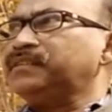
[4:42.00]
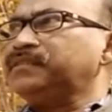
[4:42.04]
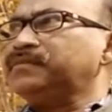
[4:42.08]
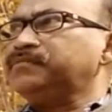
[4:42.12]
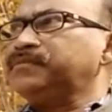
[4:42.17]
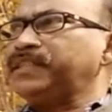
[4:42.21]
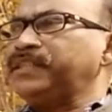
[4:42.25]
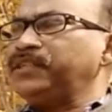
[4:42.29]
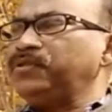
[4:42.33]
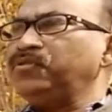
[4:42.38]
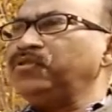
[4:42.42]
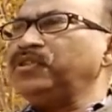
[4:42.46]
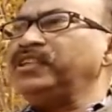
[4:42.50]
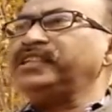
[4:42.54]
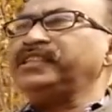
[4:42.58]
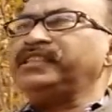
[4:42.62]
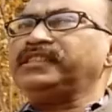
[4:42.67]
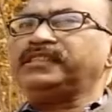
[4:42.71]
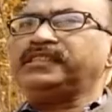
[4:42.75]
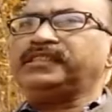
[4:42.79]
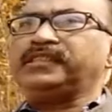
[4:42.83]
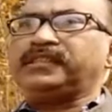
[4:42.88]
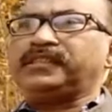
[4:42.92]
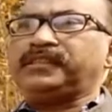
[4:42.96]
module
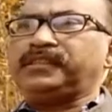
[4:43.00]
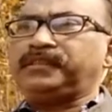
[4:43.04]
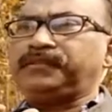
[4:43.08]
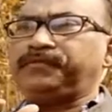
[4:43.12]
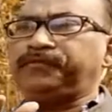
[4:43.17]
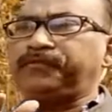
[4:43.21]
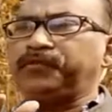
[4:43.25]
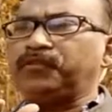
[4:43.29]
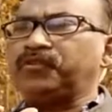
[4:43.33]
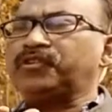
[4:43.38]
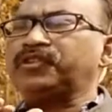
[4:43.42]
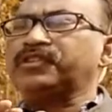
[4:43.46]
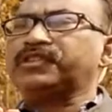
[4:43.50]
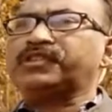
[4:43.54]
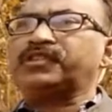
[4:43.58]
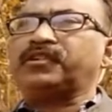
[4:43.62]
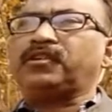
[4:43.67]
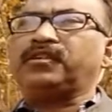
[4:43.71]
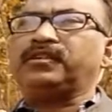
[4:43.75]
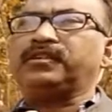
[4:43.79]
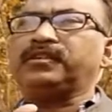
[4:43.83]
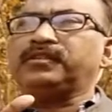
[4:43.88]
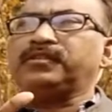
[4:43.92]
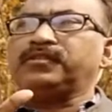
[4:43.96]
is focused on